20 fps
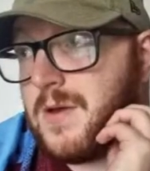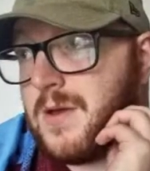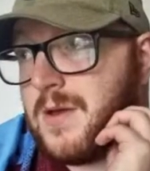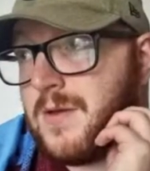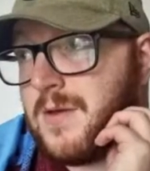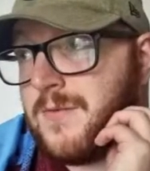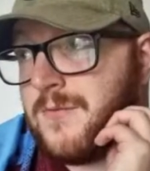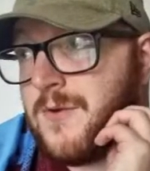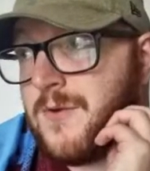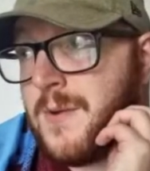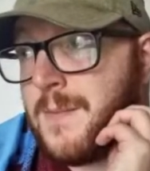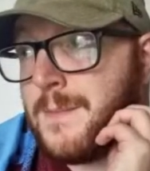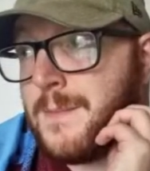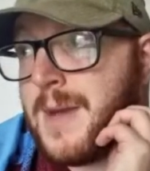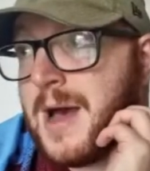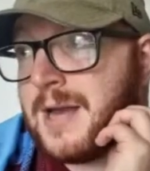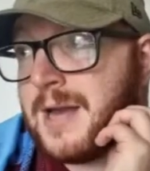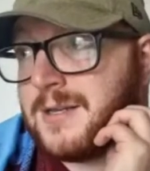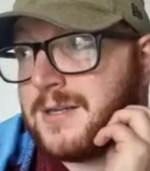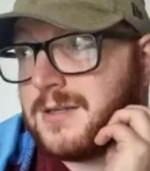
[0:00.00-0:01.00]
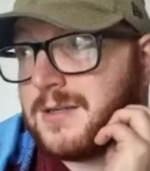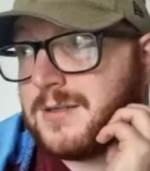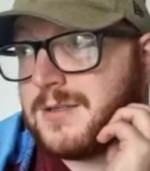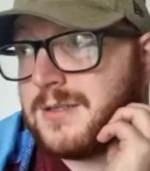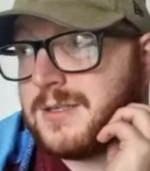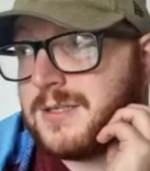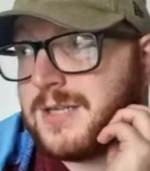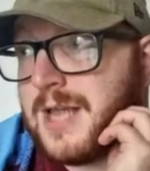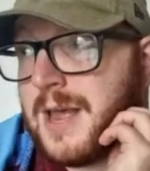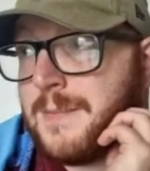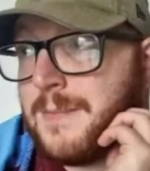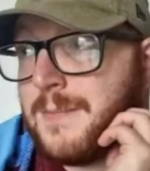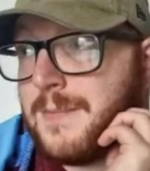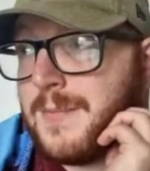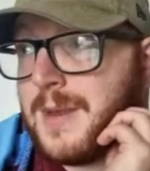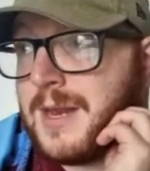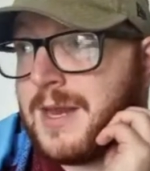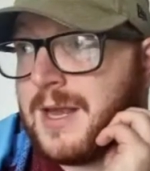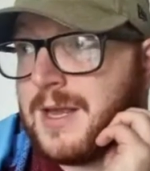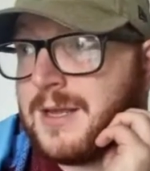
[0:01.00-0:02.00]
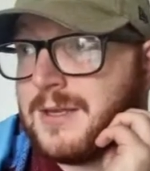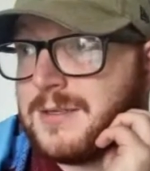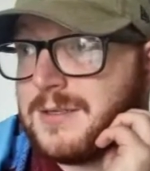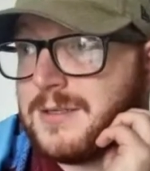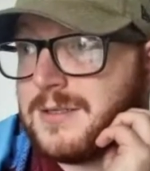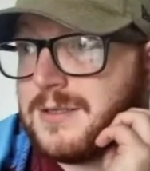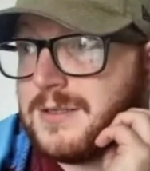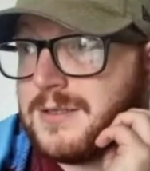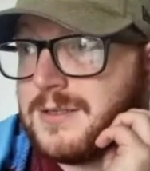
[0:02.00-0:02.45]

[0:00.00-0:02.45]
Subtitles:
for a mad 10 minutes,